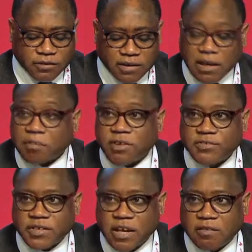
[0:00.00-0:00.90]
far as I'm
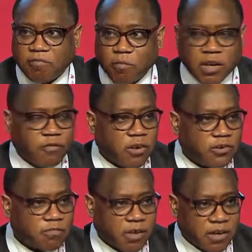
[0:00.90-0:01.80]
concerned, money
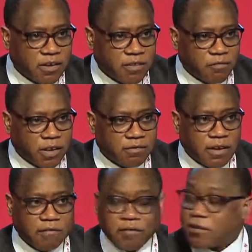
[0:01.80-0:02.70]
follows money. If
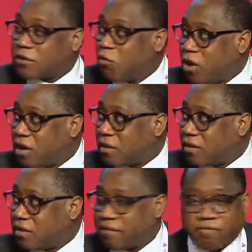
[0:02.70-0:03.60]
it doesn't work,
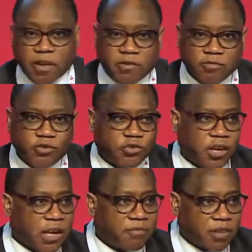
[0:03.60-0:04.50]
you
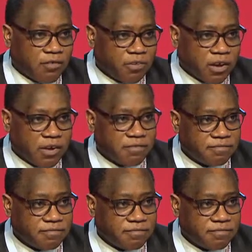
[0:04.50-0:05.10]
shouldn't come to Africa.